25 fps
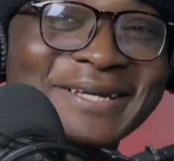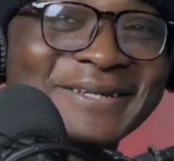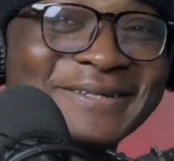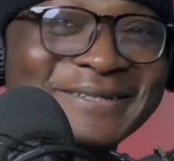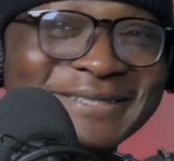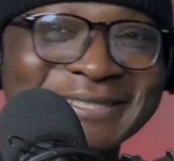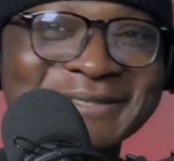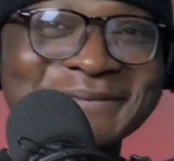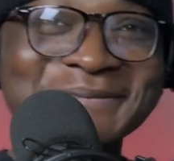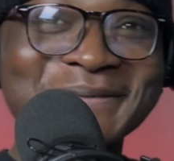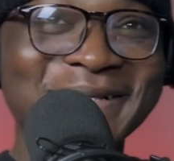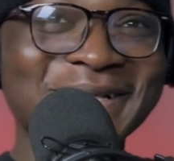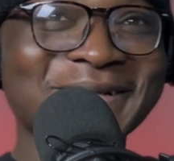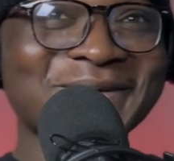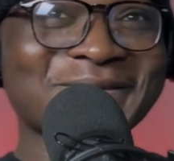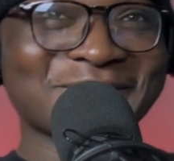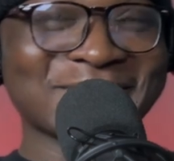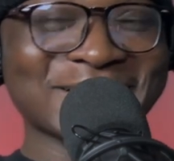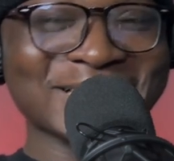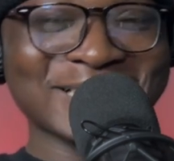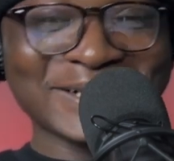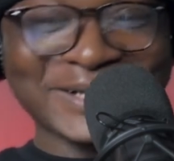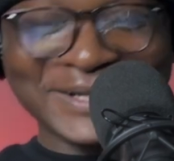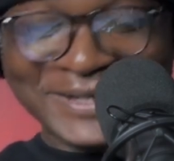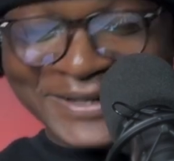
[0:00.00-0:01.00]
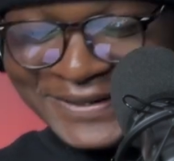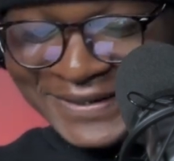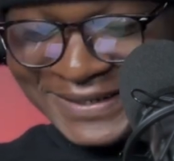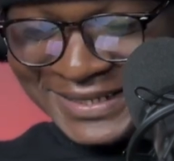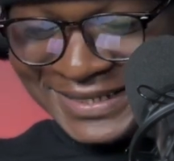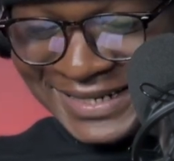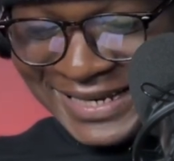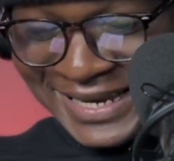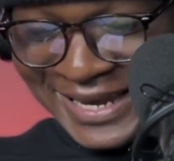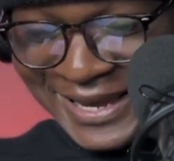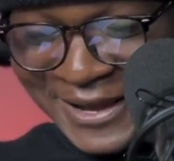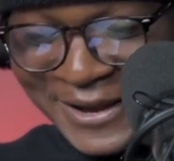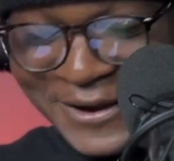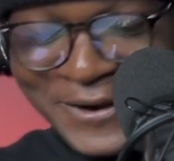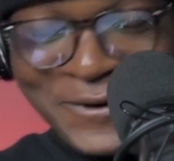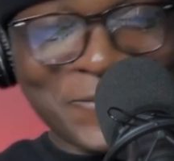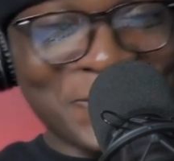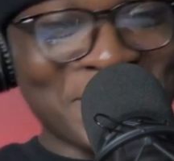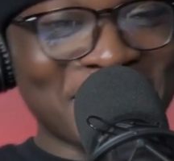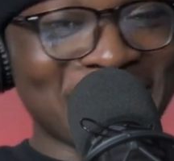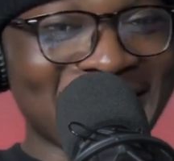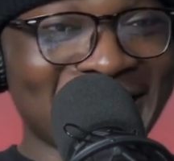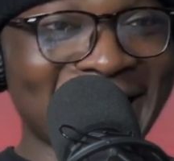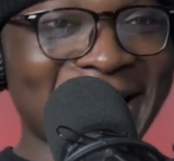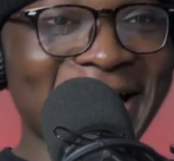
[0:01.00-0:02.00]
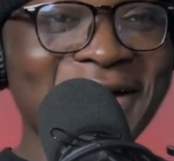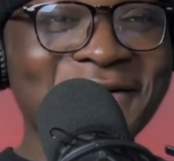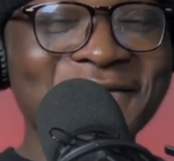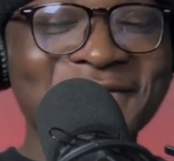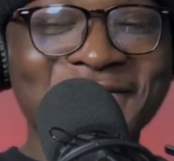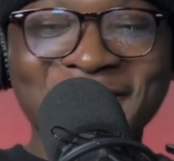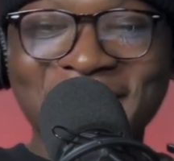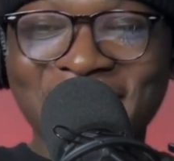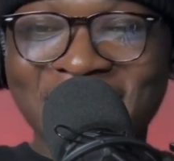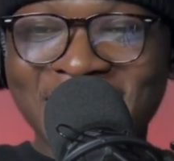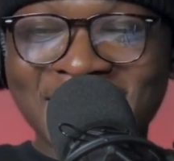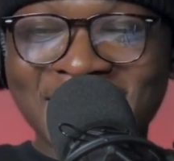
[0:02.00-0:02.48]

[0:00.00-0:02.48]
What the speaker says: smell really good. We have